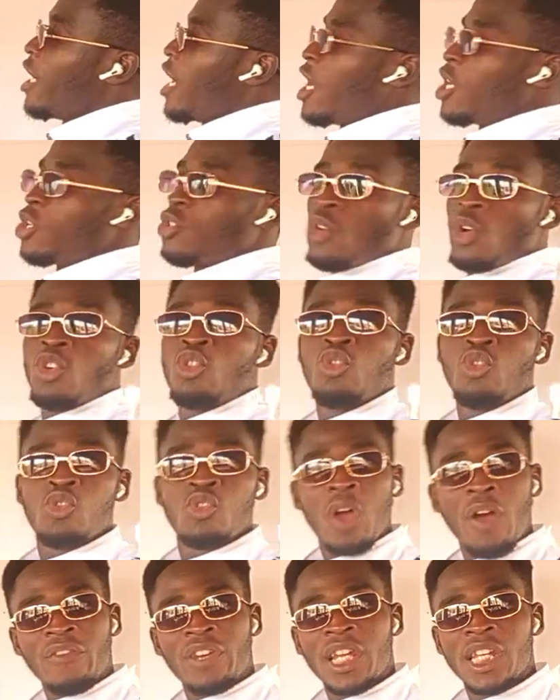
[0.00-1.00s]
And so to
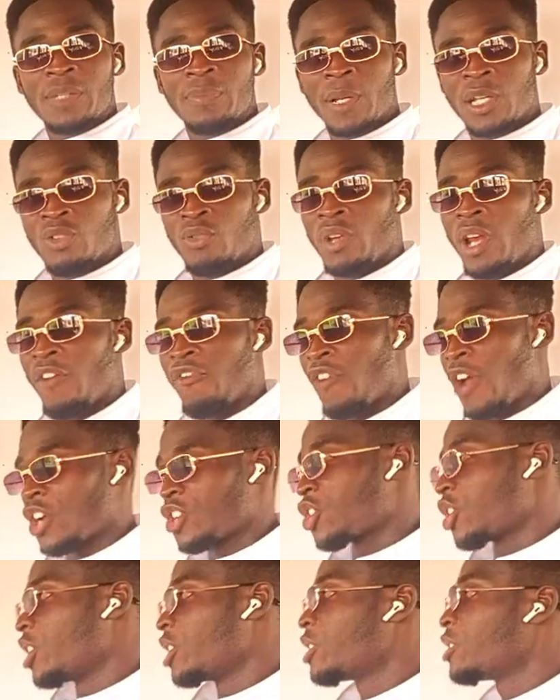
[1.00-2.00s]
solve this particular
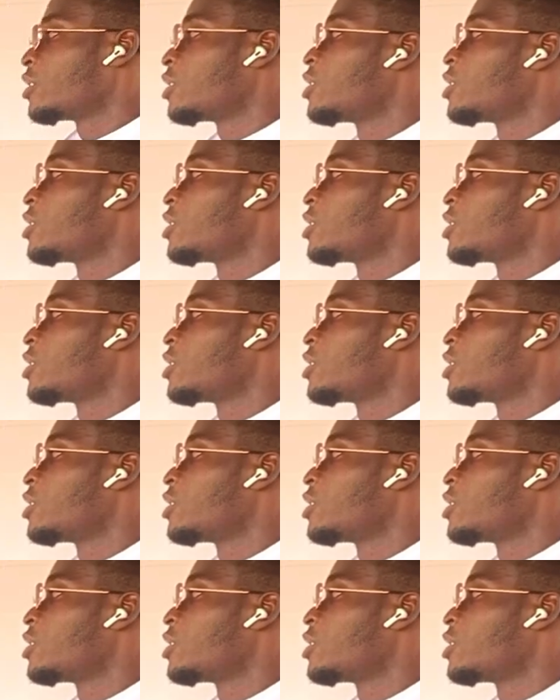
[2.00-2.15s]
fraction,